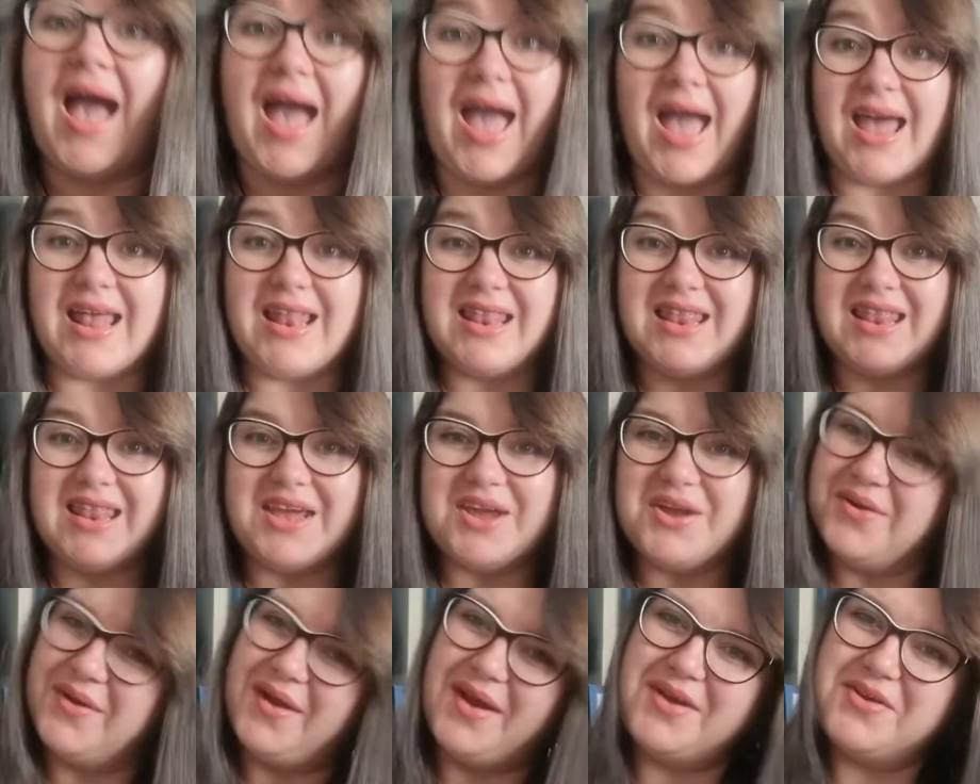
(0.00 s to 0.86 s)

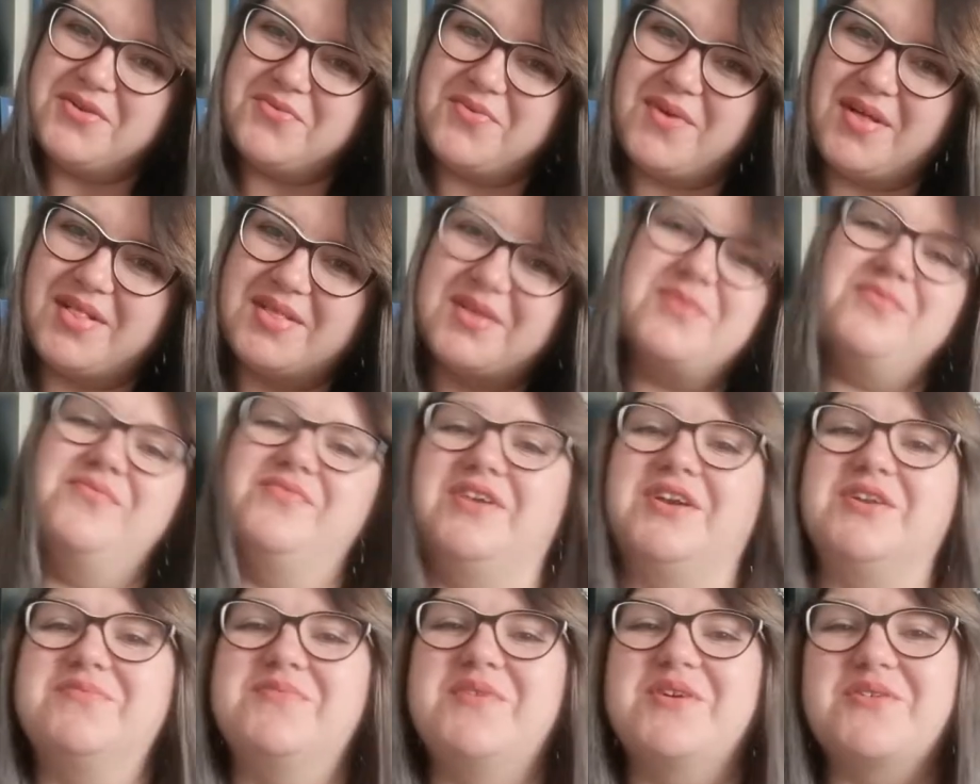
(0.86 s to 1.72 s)
Hello and welcome,
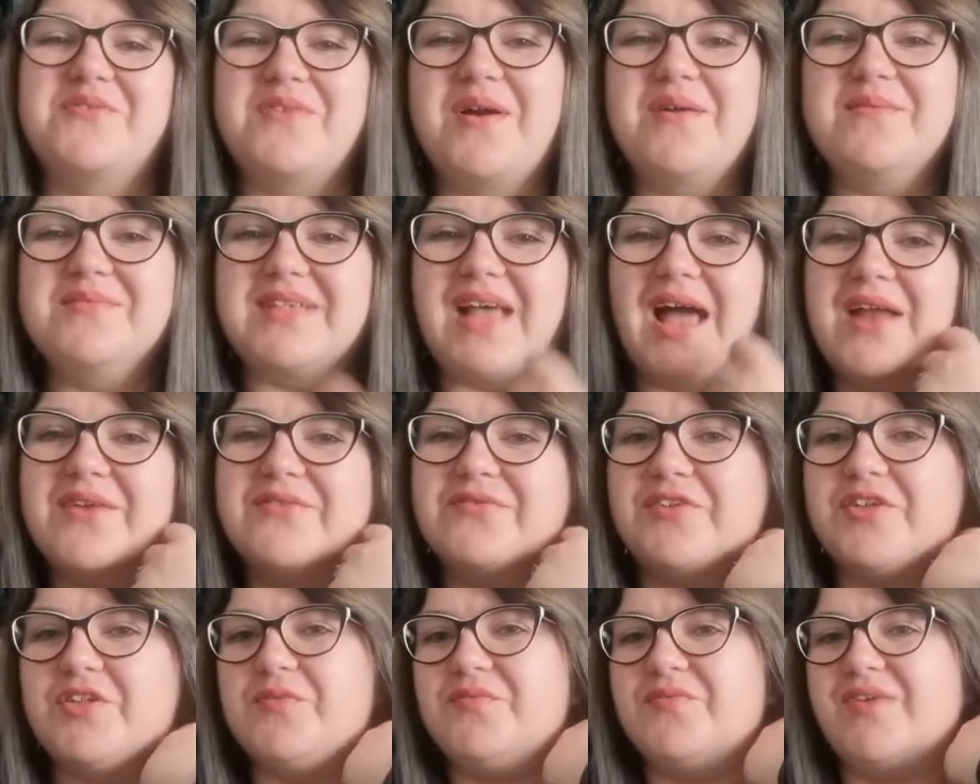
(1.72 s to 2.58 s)
fellow bookworms and
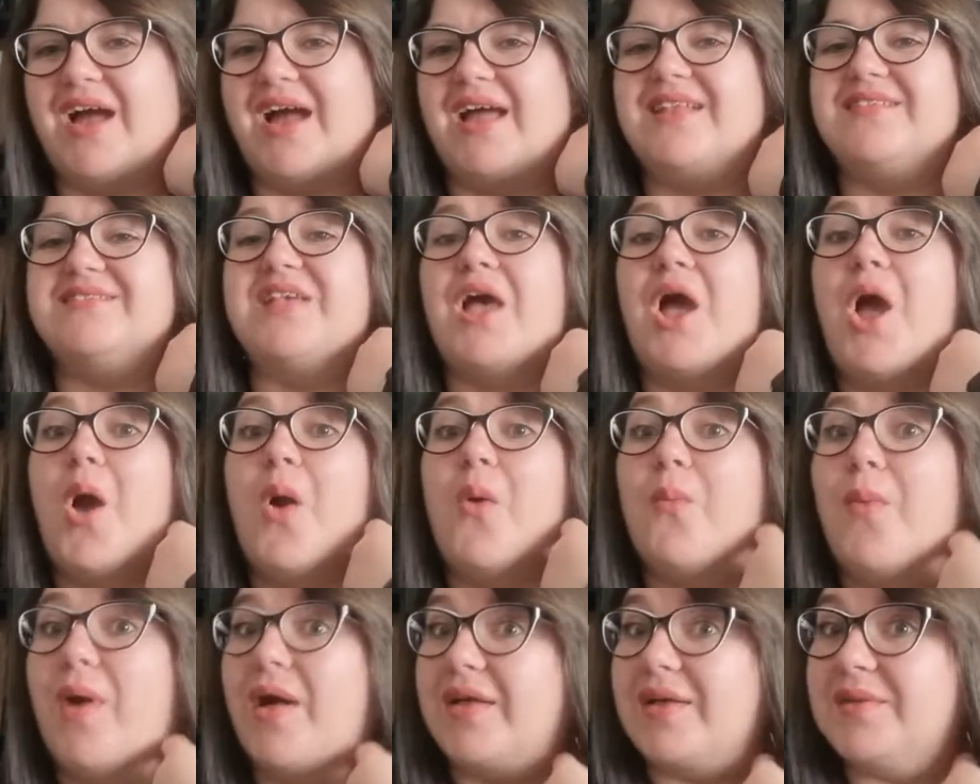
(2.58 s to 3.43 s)
film fans.
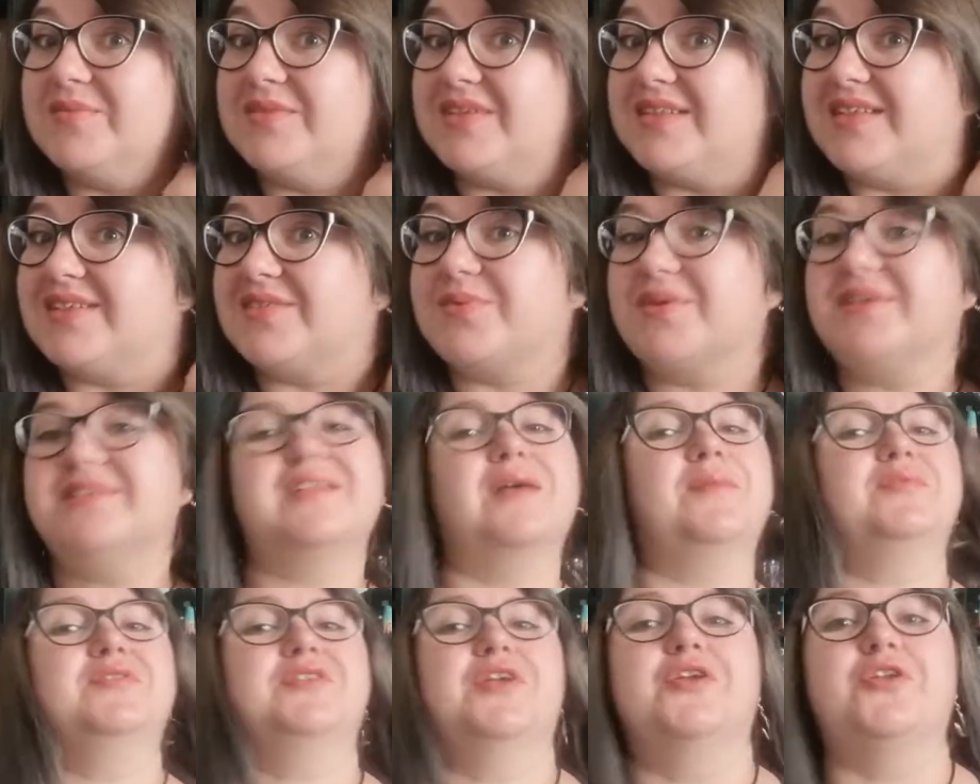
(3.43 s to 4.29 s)
Welcome to this week's
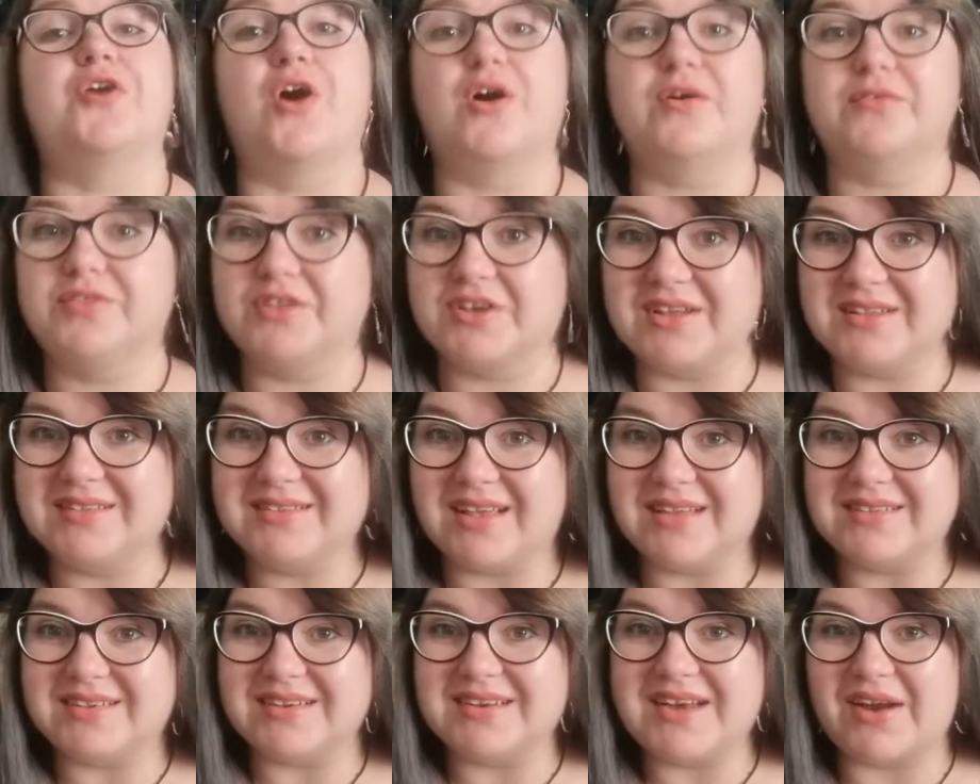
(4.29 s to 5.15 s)
episode of The
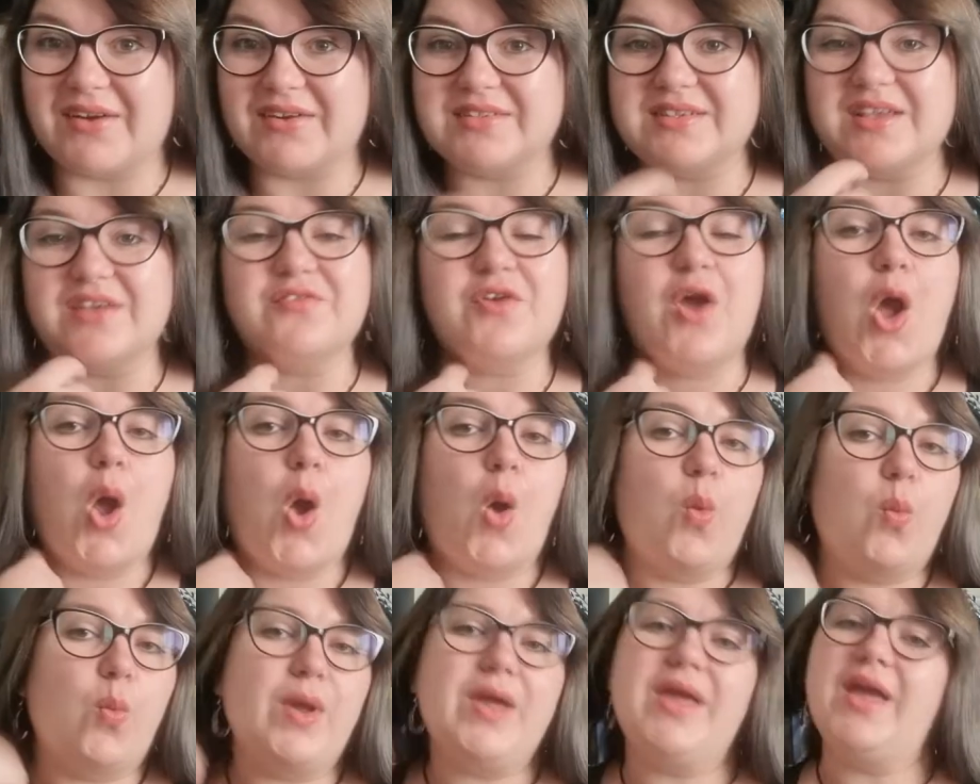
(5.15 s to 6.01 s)
Contented Narrative.
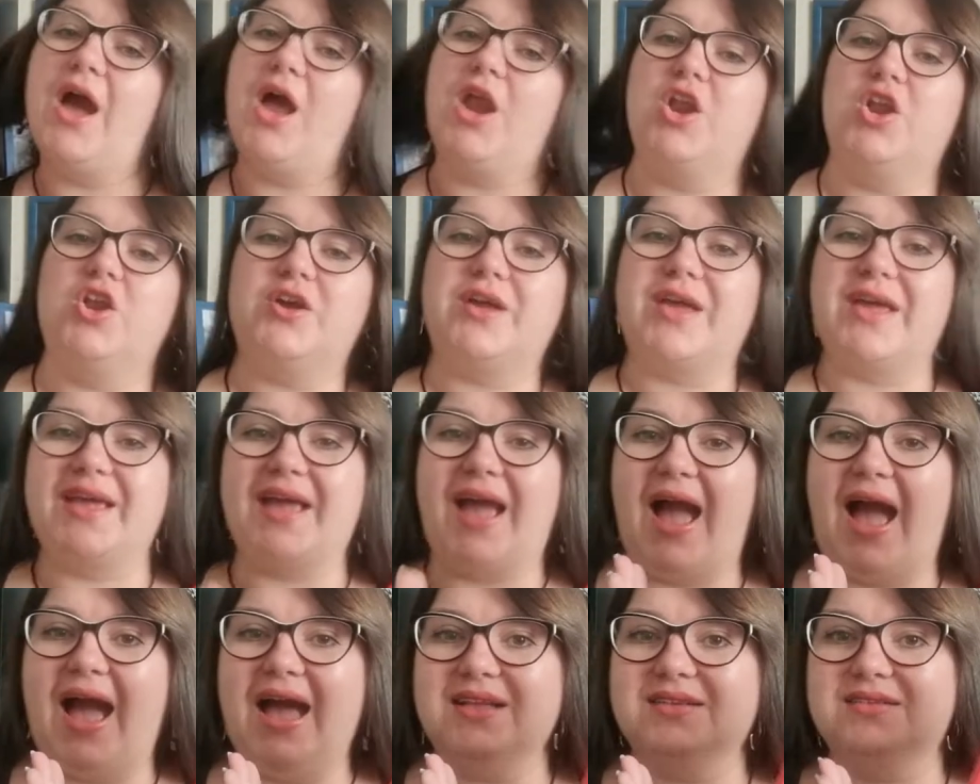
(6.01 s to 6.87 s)
We are looking
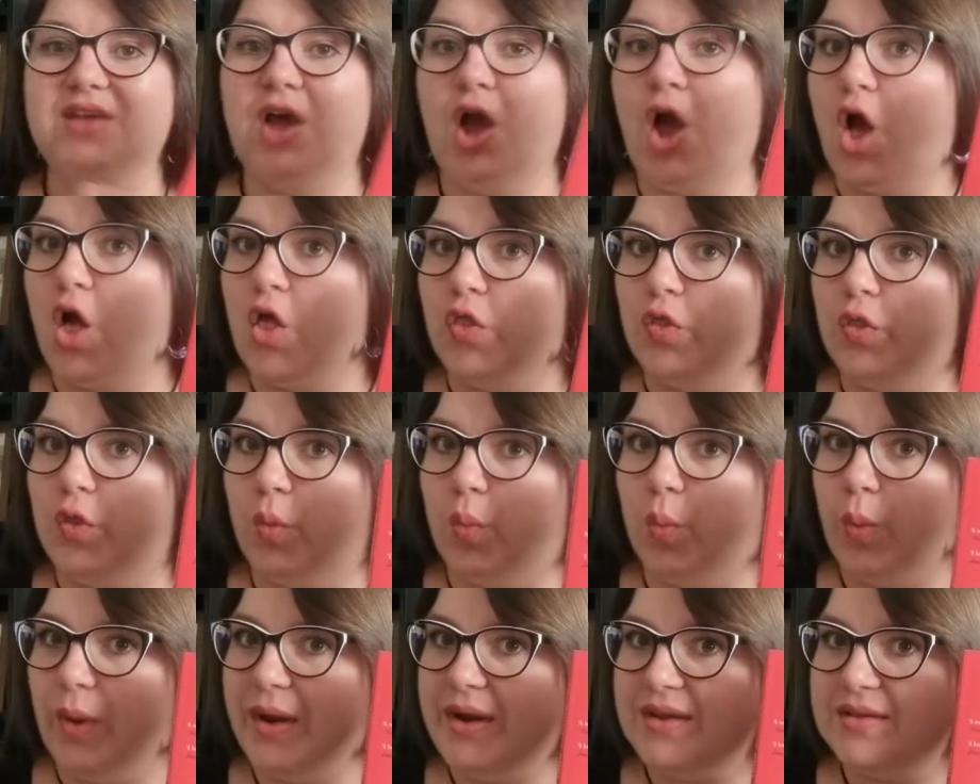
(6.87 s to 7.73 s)
at The
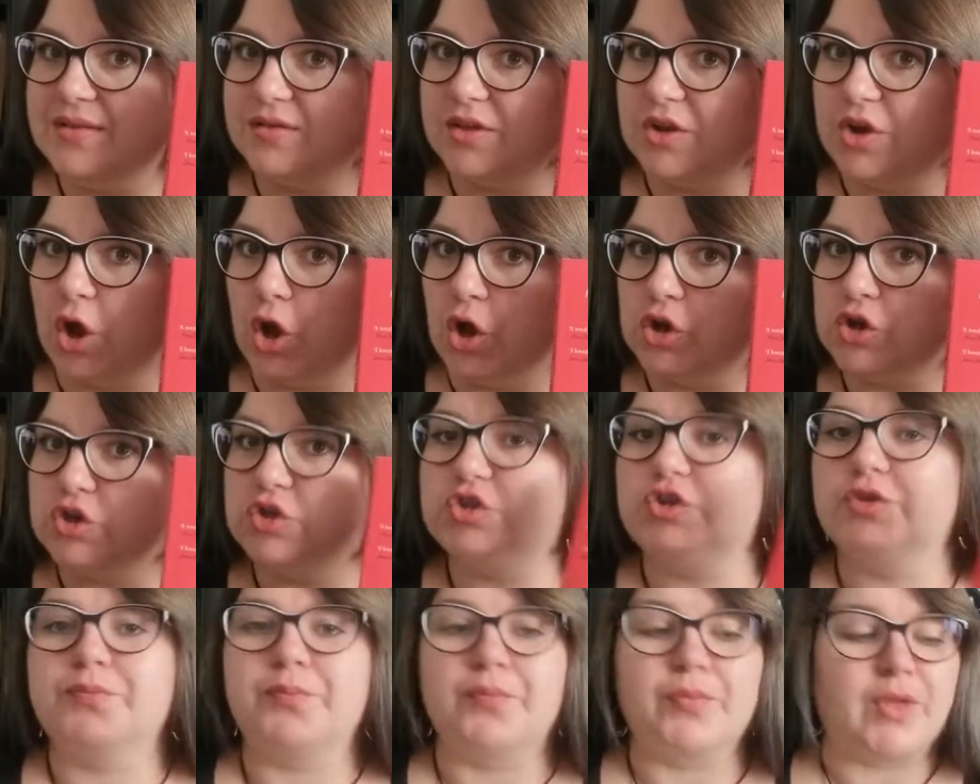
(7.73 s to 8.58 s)
Windsor Knot